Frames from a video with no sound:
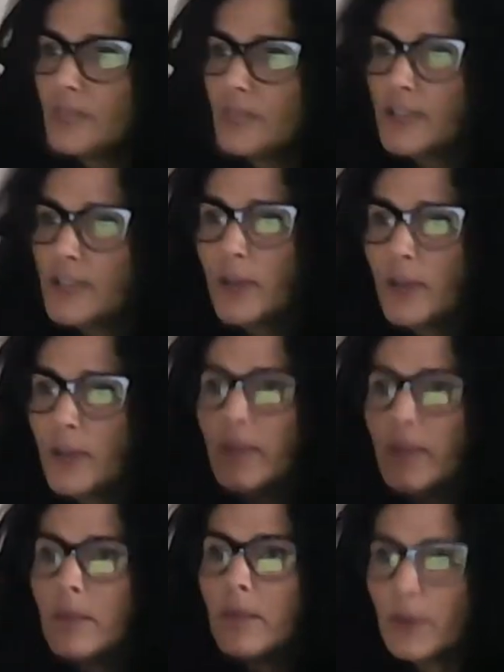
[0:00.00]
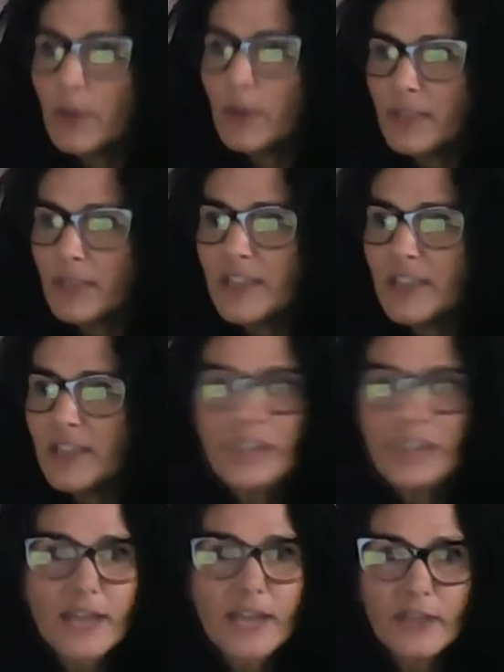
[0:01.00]
So my resume is
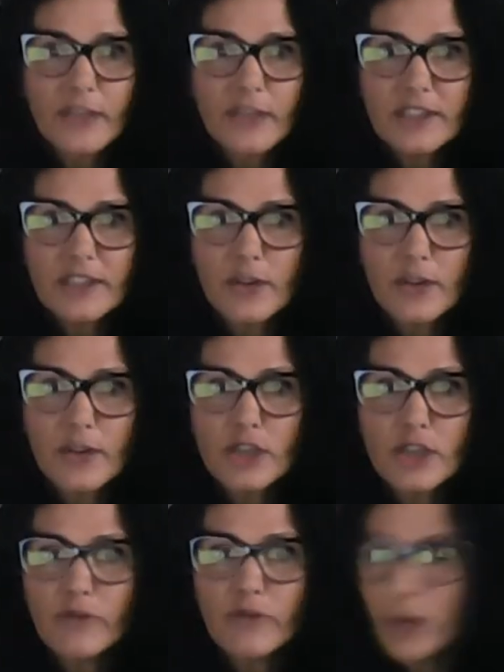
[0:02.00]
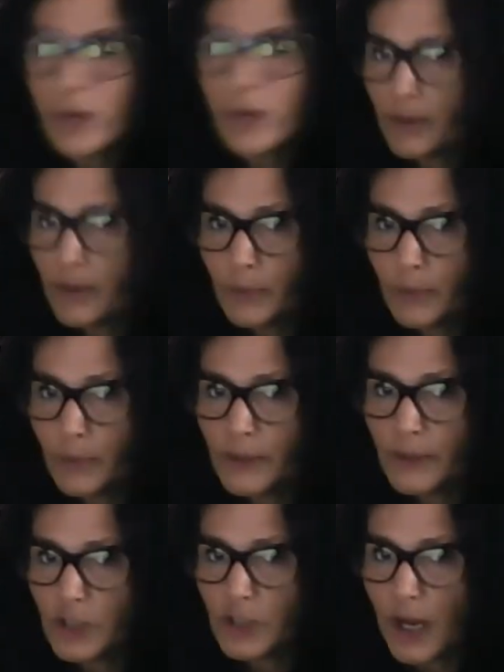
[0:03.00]
attached for consideration for, put
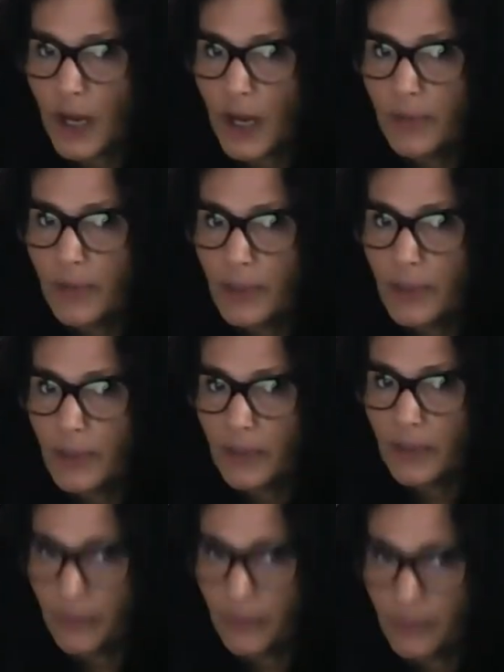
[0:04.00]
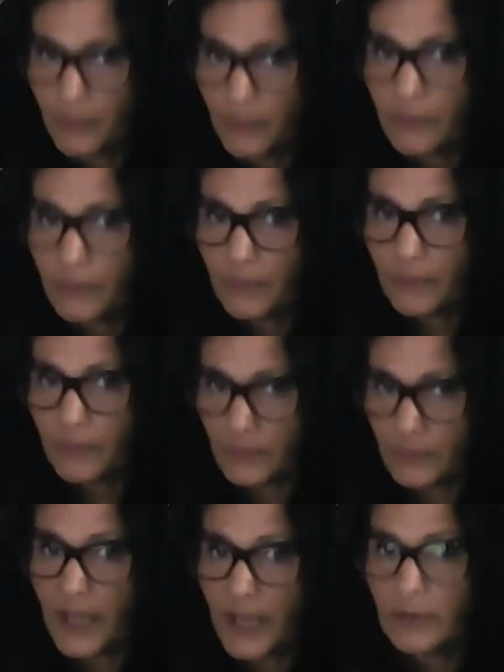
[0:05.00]
the job from
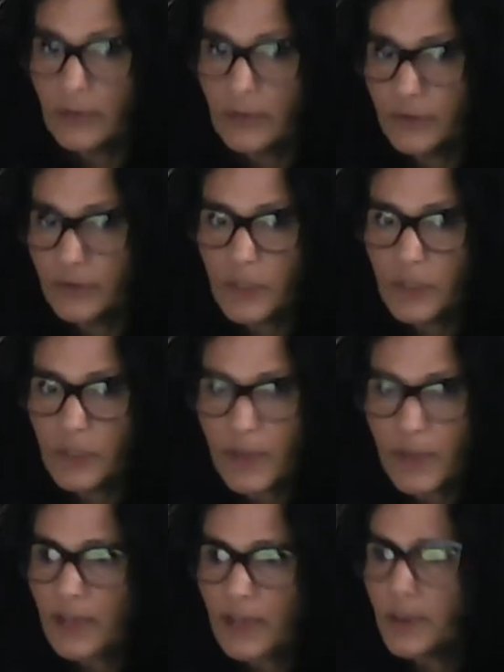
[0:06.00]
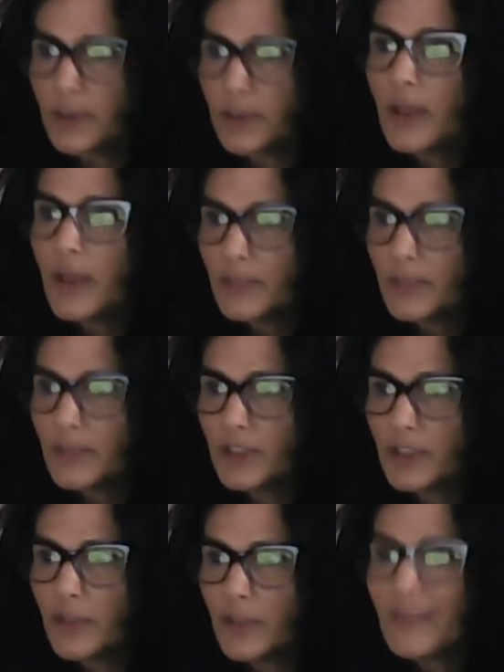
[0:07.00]
title from the job announcement,
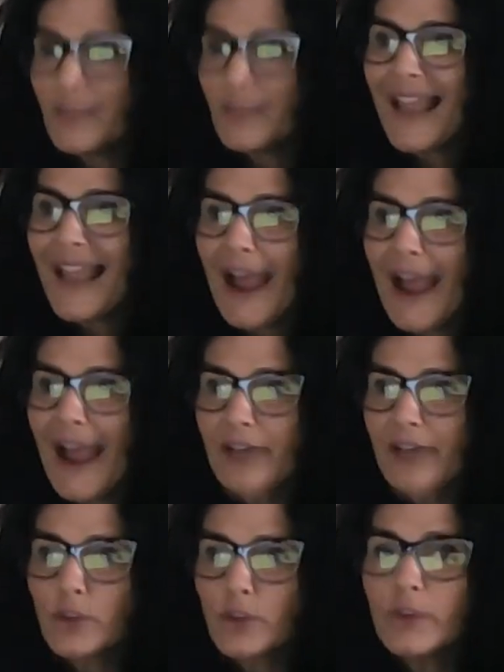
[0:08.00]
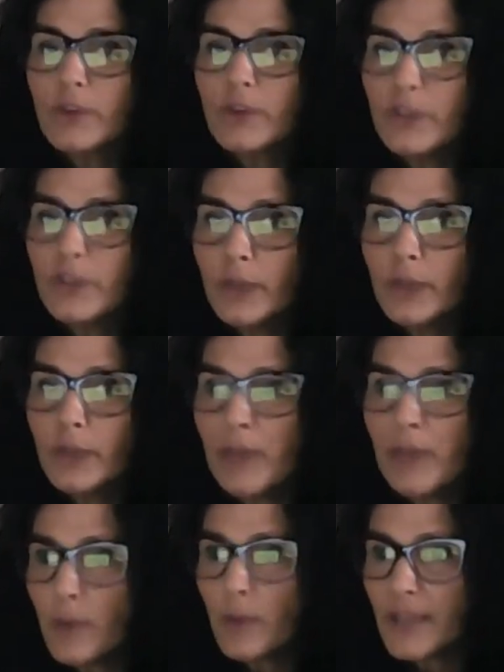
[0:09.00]
position. After reviewing
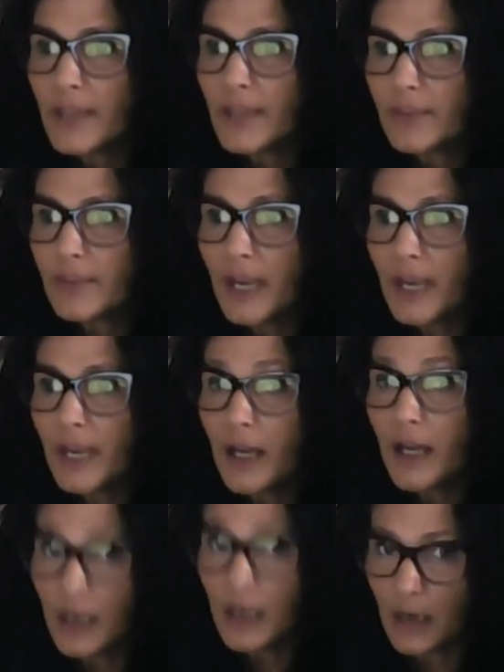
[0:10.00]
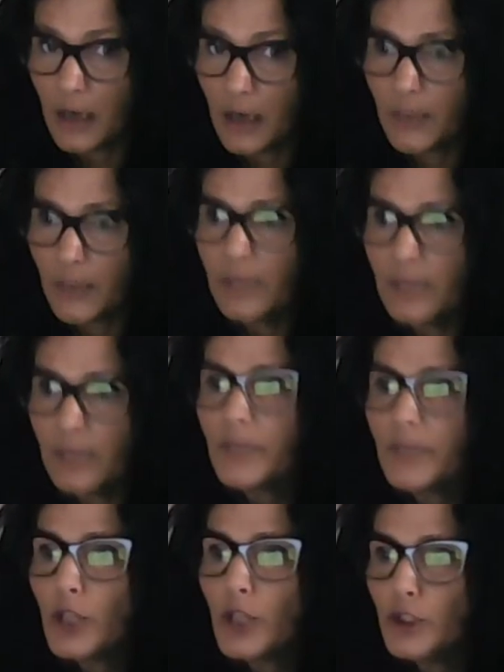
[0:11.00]
my resume, comma,
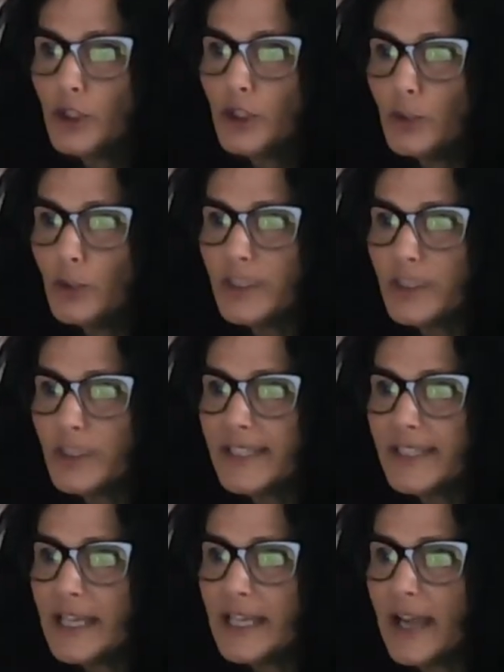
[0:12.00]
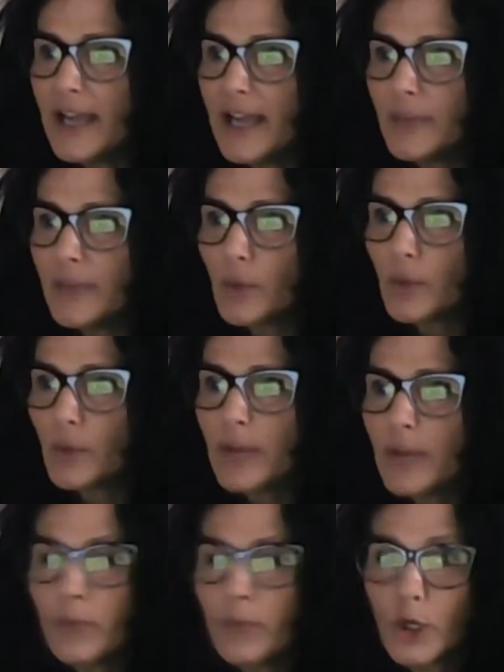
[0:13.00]
you will see I am the right
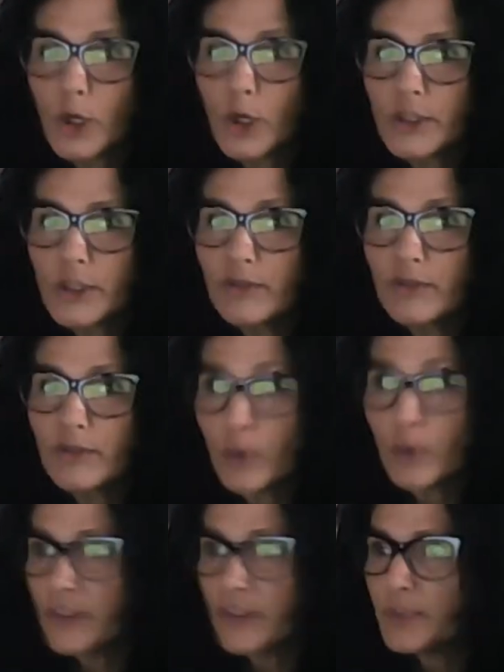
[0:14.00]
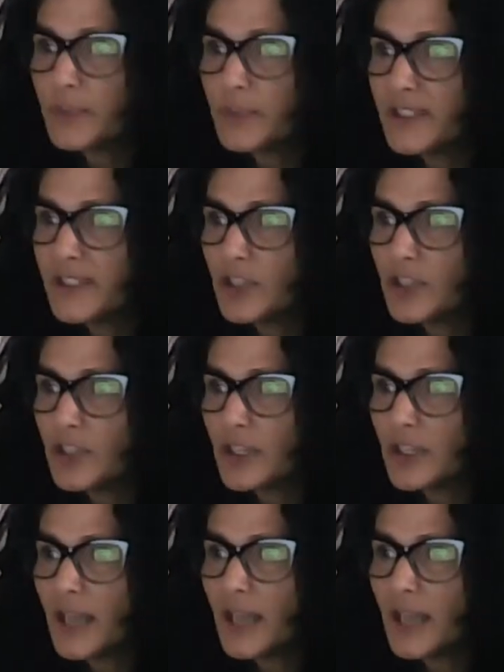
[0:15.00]
person for this position.